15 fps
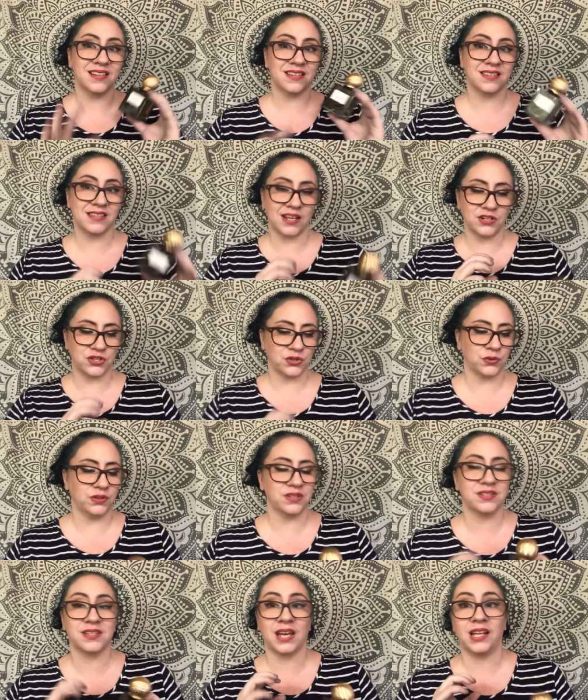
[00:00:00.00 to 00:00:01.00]

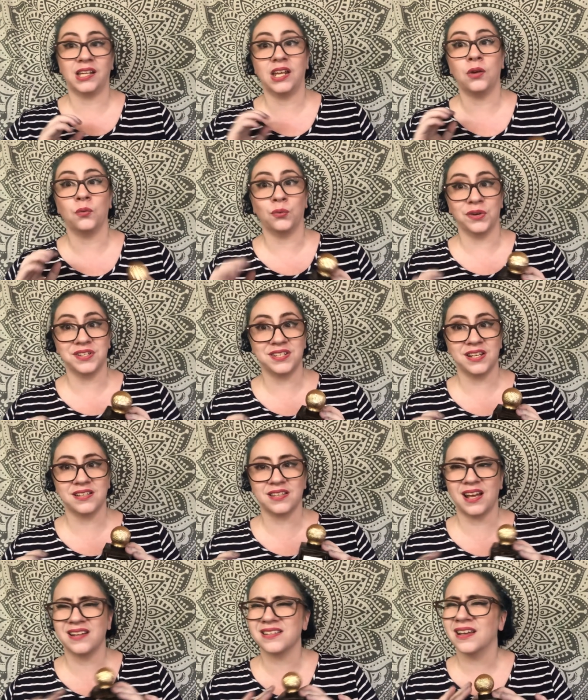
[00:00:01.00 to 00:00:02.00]
sensual, slightly woodsy
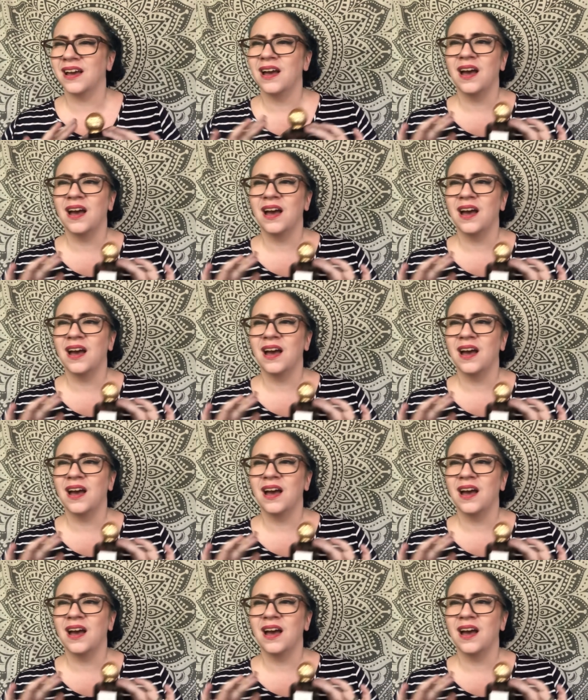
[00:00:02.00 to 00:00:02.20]
scent.